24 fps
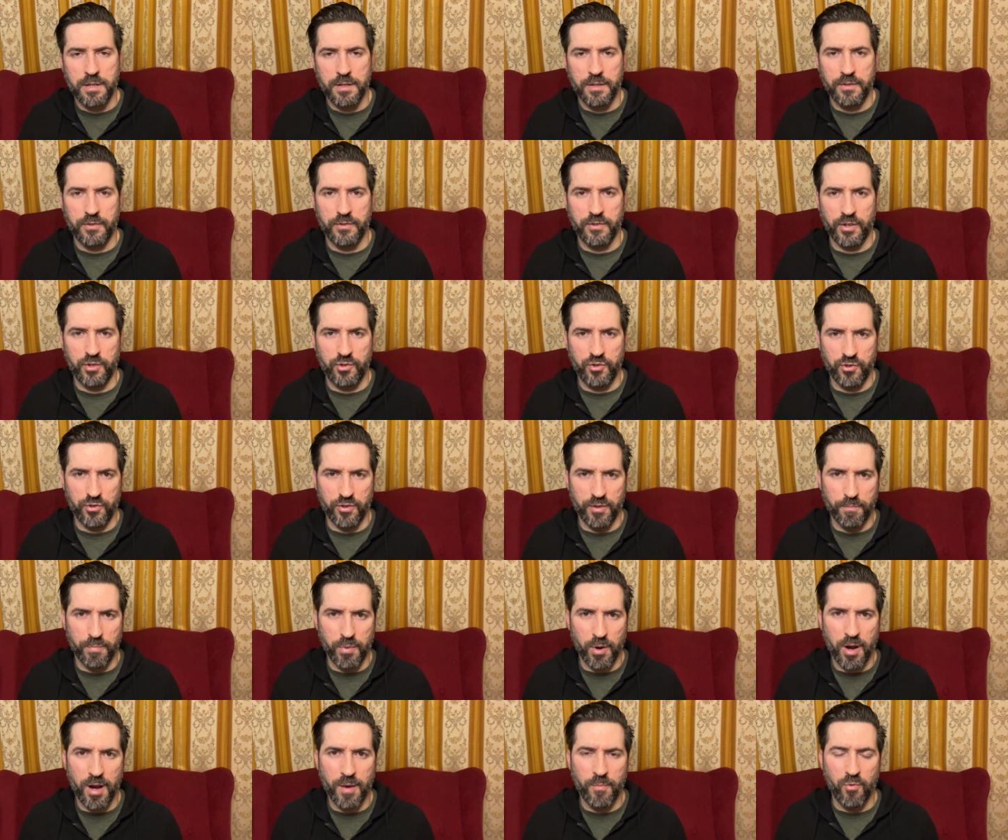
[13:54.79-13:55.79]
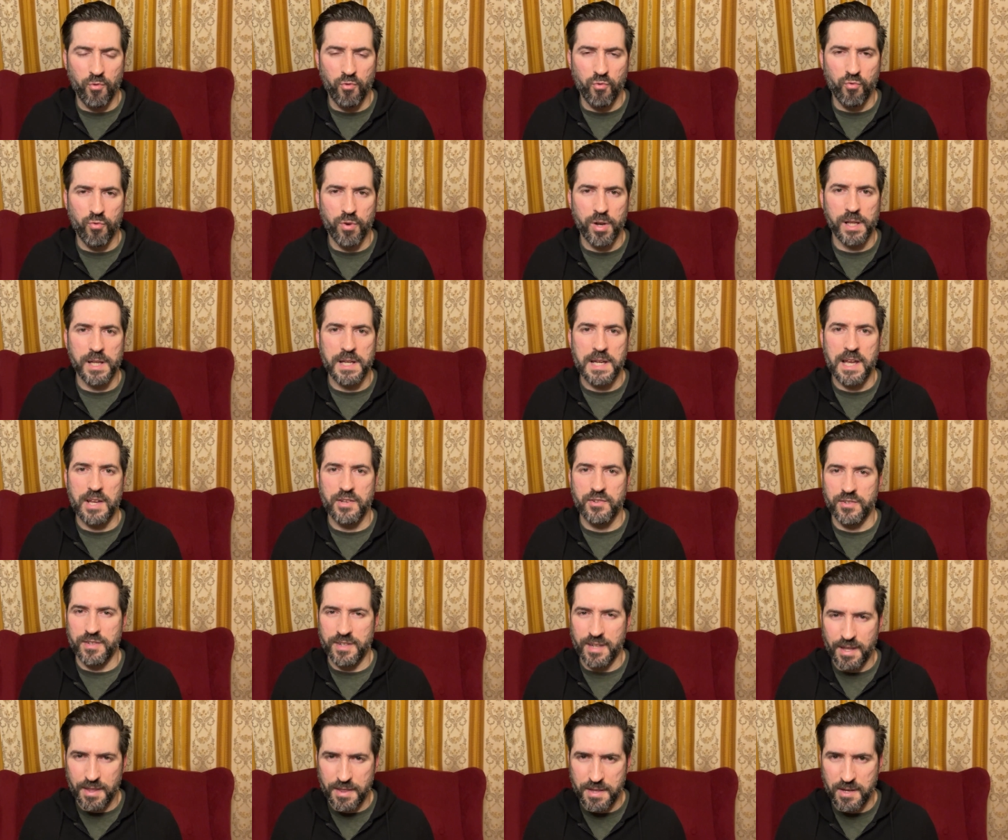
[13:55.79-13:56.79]
such as the Bible, really has
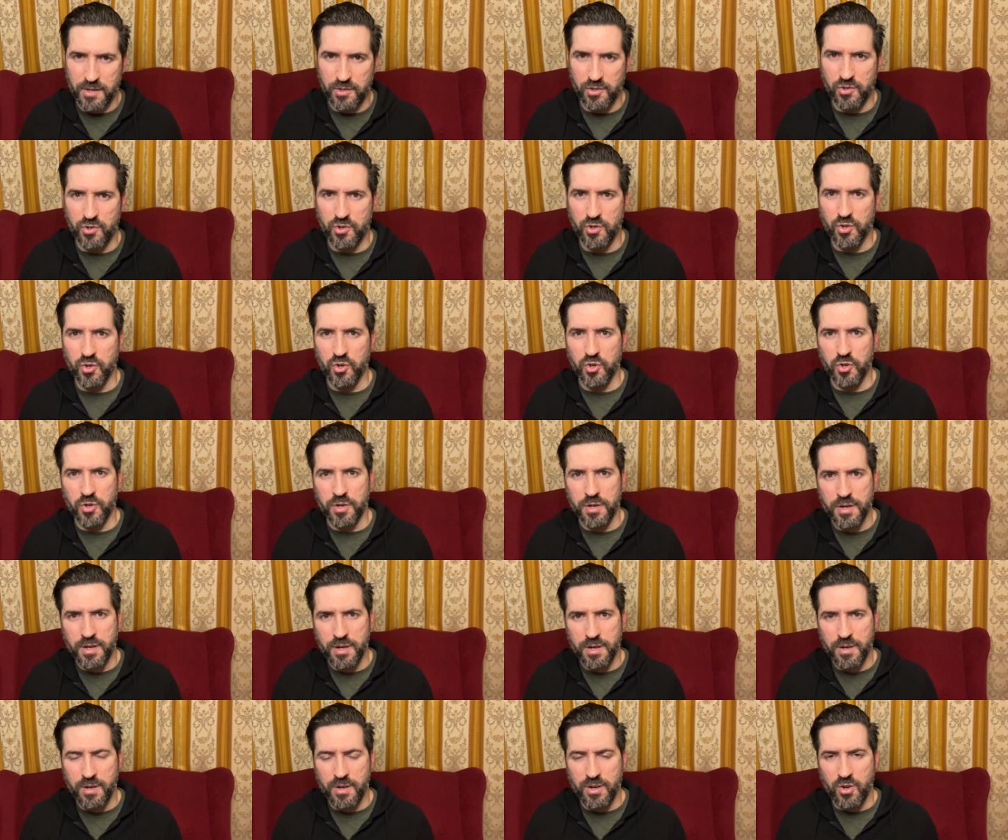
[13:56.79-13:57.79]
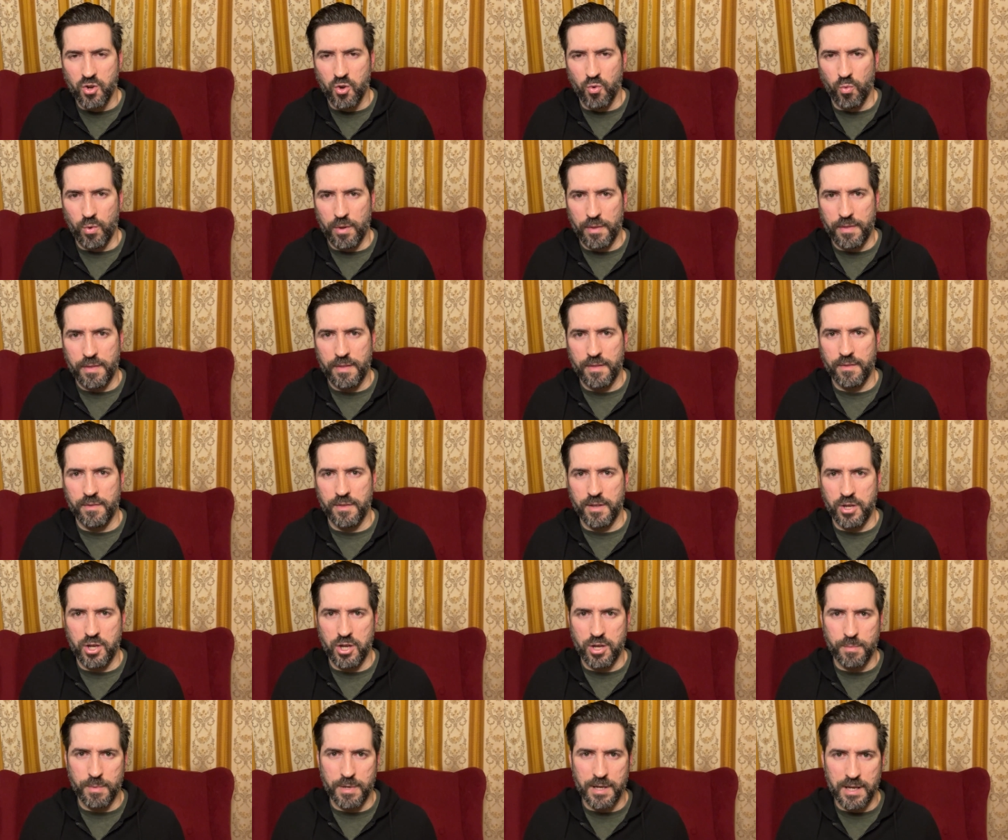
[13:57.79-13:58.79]
nothing to do with the
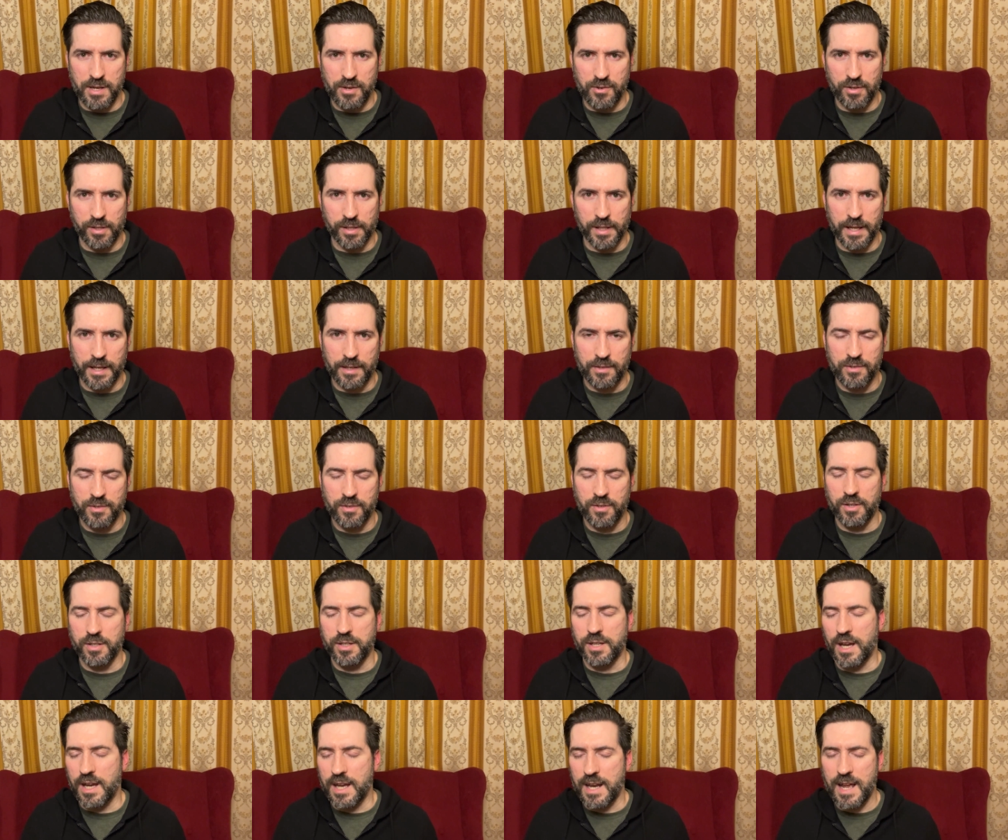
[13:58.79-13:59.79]
human intellect. Okay, it